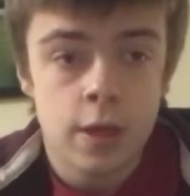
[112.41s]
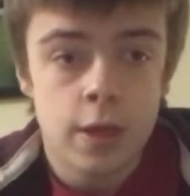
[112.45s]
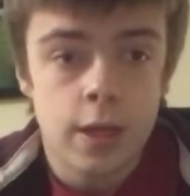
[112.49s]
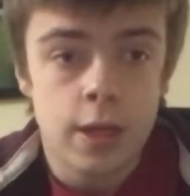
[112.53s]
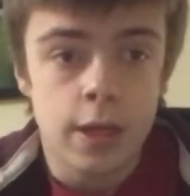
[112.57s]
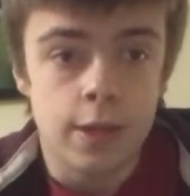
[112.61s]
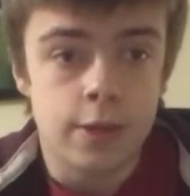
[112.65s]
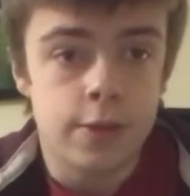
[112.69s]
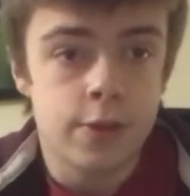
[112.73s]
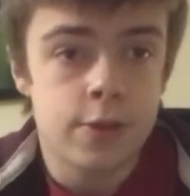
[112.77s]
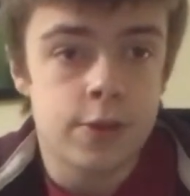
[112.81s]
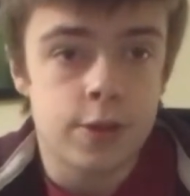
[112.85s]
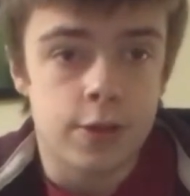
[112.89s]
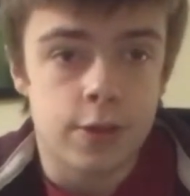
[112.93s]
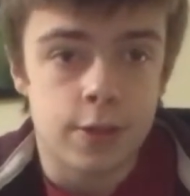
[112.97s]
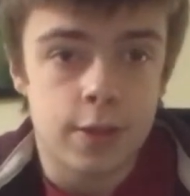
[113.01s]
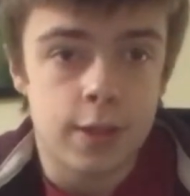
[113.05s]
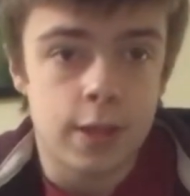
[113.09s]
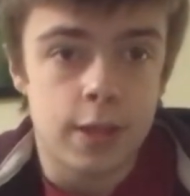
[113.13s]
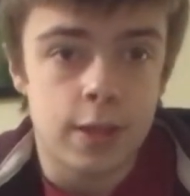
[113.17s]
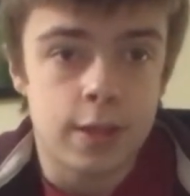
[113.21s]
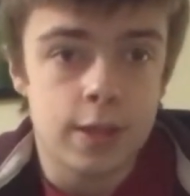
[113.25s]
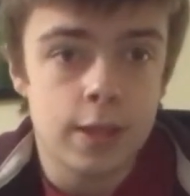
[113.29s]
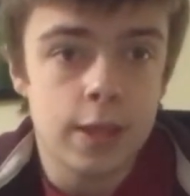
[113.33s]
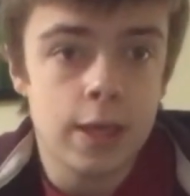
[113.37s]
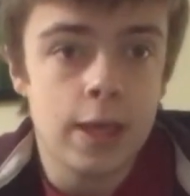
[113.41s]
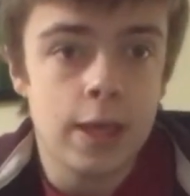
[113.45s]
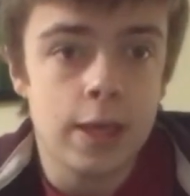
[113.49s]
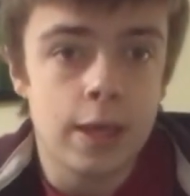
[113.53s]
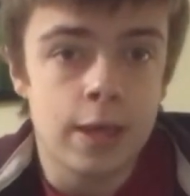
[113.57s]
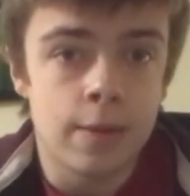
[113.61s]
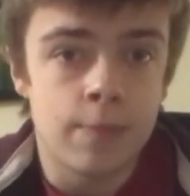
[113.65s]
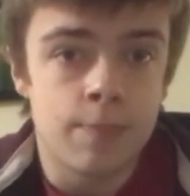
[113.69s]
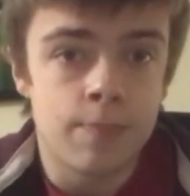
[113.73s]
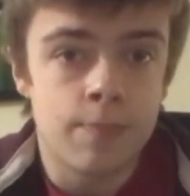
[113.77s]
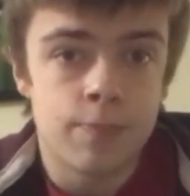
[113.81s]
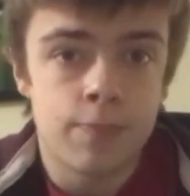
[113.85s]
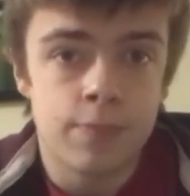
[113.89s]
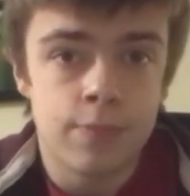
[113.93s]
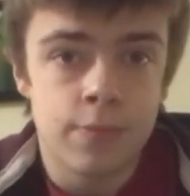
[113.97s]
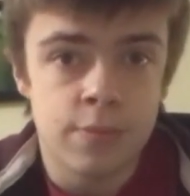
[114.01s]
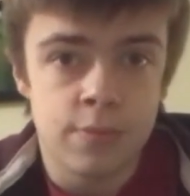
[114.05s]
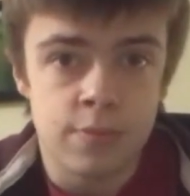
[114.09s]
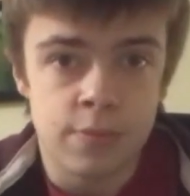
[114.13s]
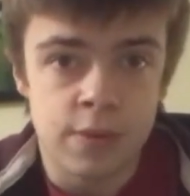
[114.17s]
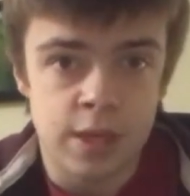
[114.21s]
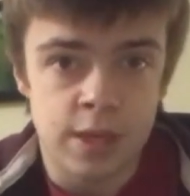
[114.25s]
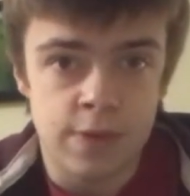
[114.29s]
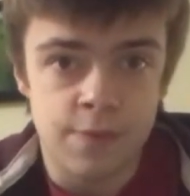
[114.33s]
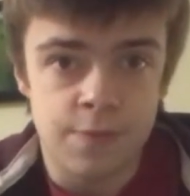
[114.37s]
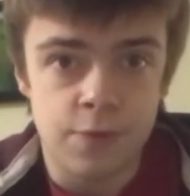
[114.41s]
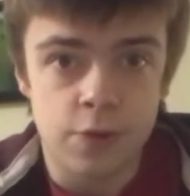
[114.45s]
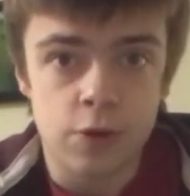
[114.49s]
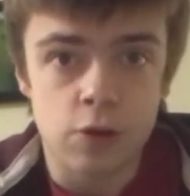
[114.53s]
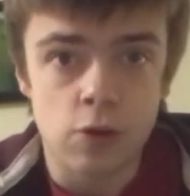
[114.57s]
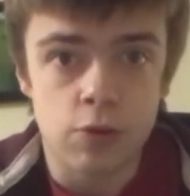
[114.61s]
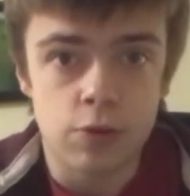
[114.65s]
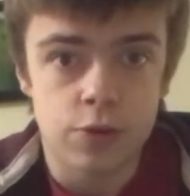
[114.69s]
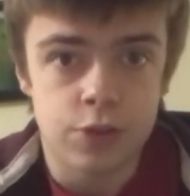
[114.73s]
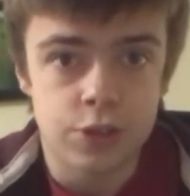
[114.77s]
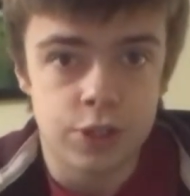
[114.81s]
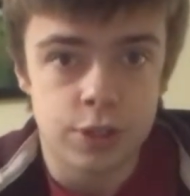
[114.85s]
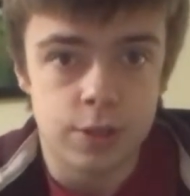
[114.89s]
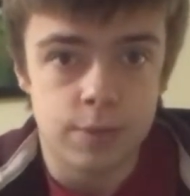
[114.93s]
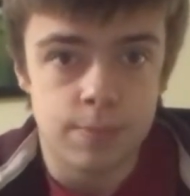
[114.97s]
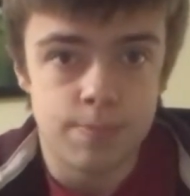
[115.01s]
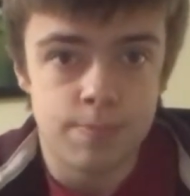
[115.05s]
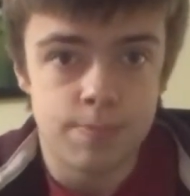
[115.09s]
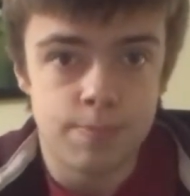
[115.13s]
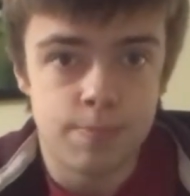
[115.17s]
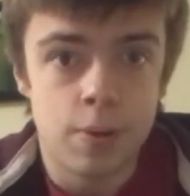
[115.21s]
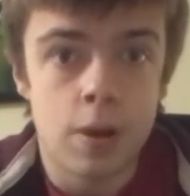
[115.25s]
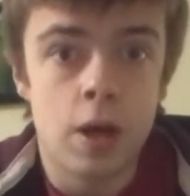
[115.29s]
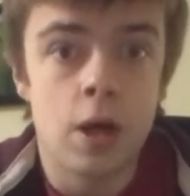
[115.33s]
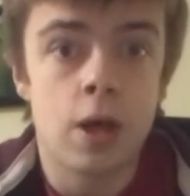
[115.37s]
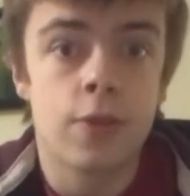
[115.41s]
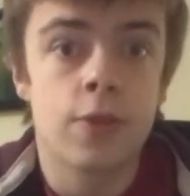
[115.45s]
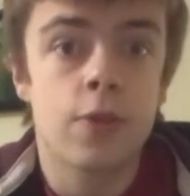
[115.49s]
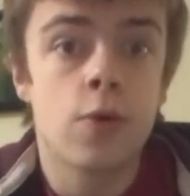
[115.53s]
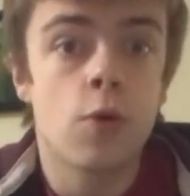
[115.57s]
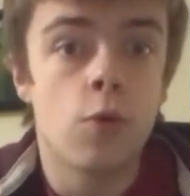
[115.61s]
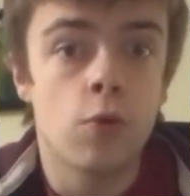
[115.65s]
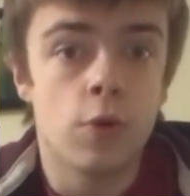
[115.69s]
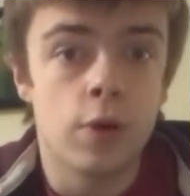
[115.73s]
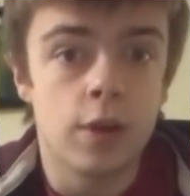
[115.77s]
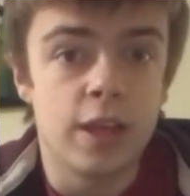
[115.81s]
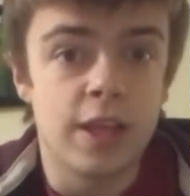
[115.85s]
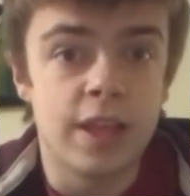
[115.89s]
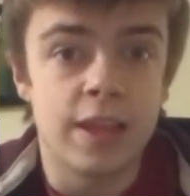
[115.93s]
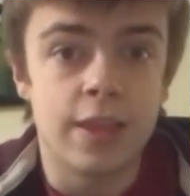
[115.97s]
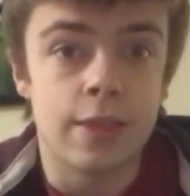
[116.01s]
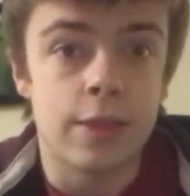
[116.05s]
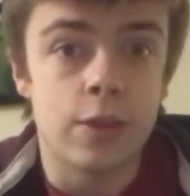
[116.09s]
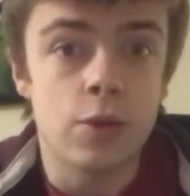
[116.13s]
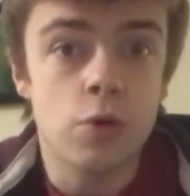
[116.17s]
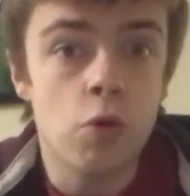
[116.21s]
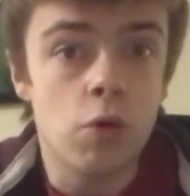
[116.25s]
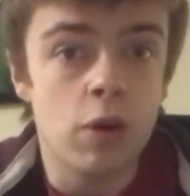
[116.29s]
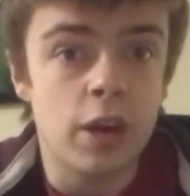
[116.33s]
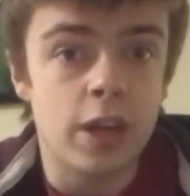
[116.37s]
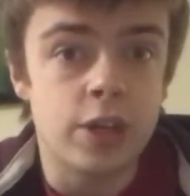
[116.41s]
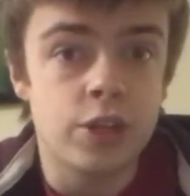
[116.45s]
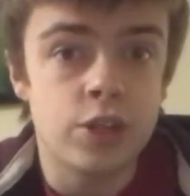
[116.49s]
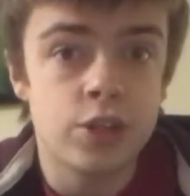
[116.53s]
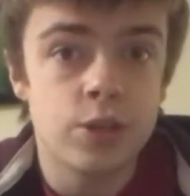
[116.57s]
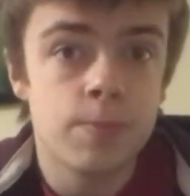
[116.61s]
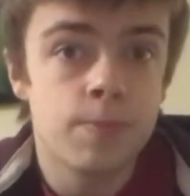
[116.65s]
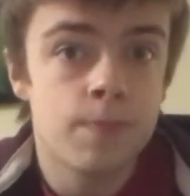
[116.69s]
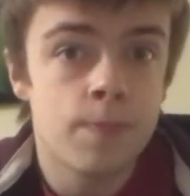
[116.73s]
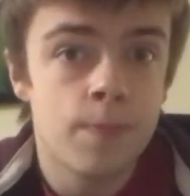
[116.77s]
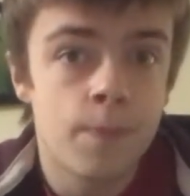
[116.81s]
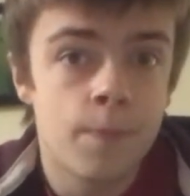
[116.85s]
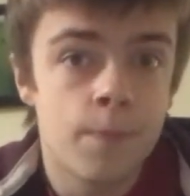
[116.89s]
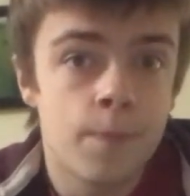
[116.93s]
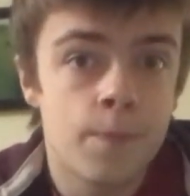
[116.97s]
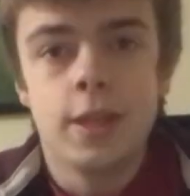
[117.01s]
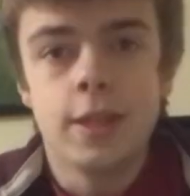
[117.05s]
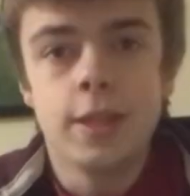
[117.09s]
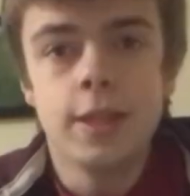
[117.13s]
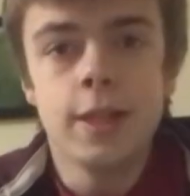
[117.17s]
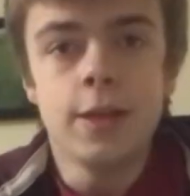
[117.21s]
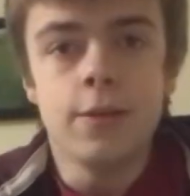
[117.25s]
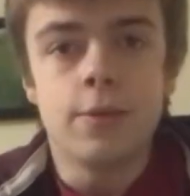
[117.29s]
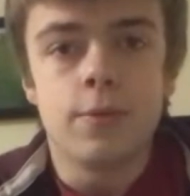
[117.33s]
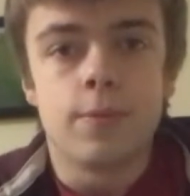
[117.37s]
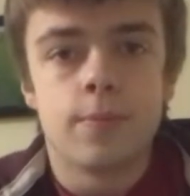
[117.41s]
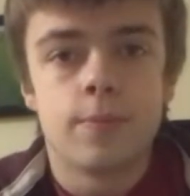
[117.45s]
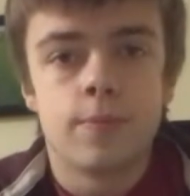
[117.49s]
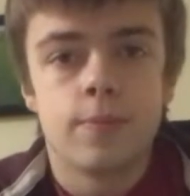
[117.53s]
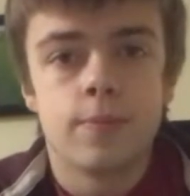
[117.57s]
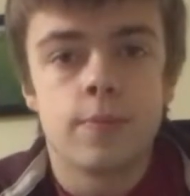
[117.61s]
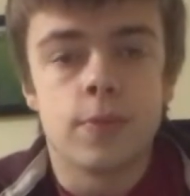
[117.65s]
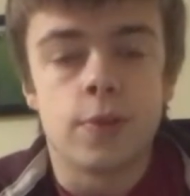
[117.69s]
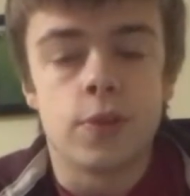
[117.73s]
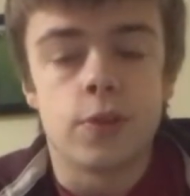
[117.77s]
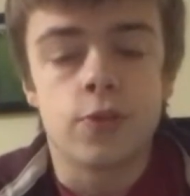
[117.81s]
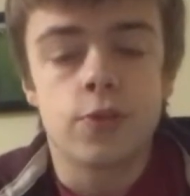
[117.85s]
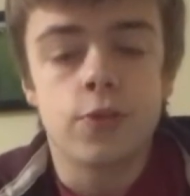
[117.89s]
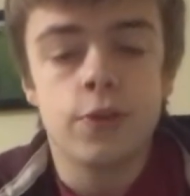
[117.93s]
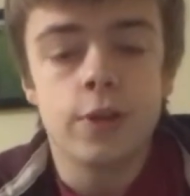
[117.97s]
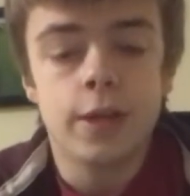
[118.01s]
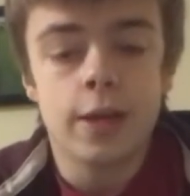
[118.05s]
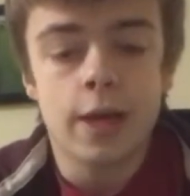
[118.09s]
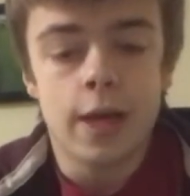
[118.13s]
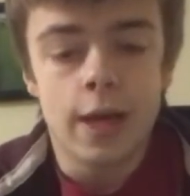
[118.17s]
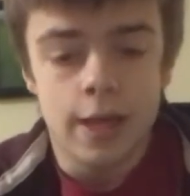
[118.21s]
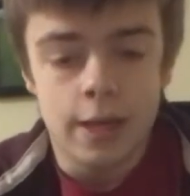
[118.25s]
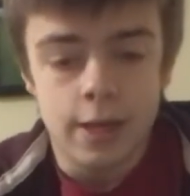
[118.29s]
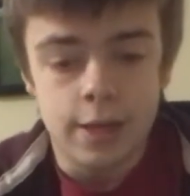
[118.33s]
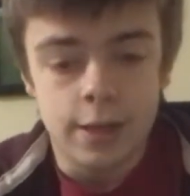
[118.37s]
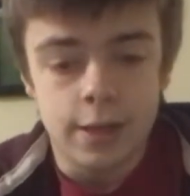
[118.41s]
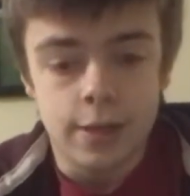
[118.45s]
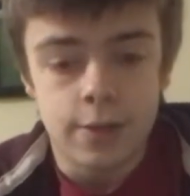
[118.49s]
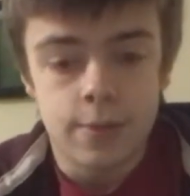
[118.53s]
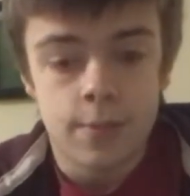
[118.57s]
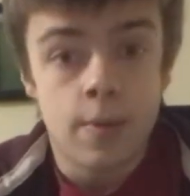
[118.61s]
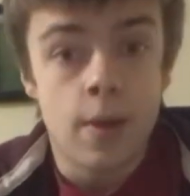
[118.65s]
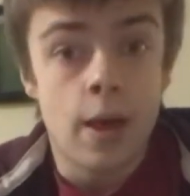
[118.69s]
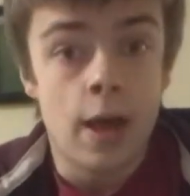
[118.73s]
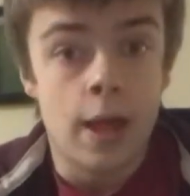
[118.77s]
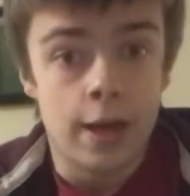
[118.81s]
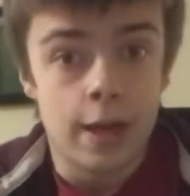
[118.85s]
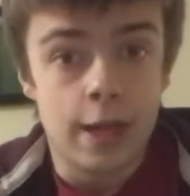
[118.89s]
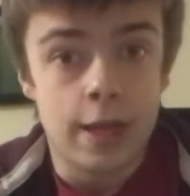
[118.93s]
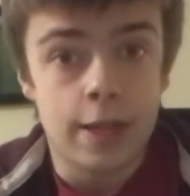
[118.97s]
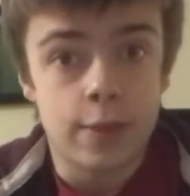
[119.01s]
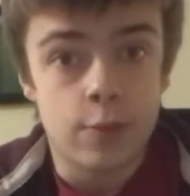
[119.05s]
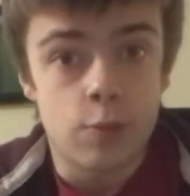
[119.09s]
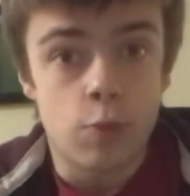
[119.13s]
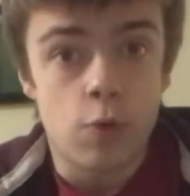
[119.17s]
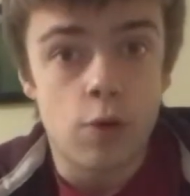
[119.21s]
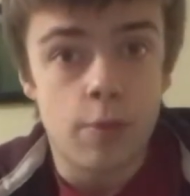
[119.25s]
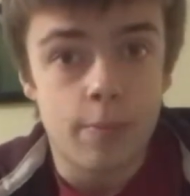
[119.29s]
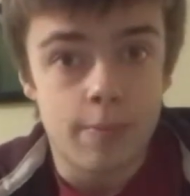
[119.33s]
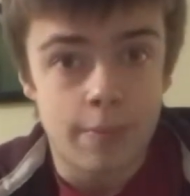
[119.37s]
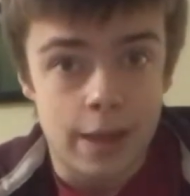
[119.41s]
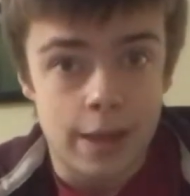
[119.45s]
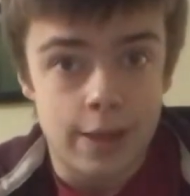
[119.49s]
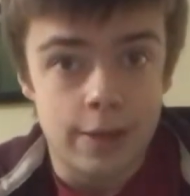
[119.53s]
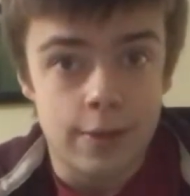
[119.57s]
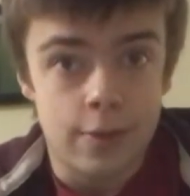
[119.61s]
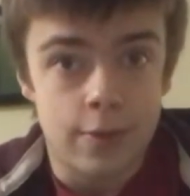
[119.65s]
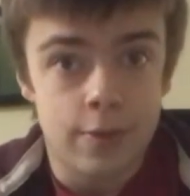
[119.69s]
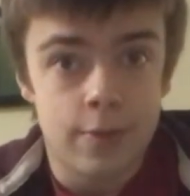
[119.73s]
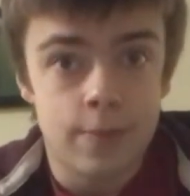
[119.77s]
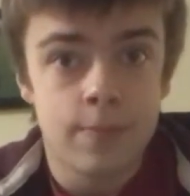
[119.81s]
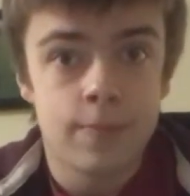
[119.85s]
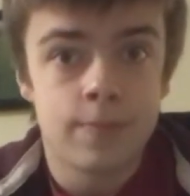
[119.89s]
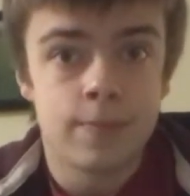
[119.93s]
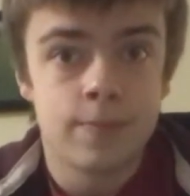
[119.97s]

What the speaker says: It's just this year he forgot to pass on his knowledge. Still, the streak ended, and that's what matters.